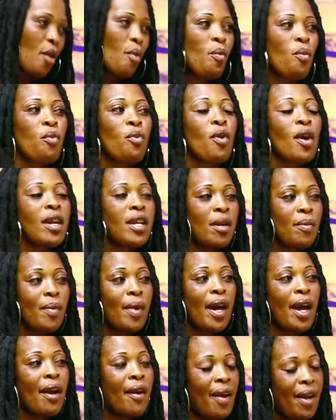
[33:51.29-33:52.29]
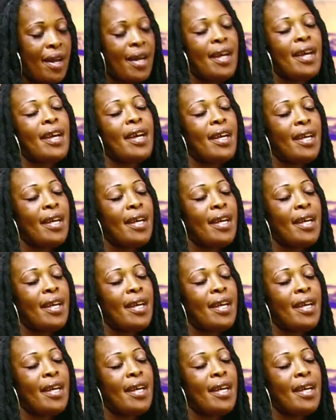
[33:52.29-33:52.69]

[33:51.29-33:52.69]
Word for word: Boy, the man.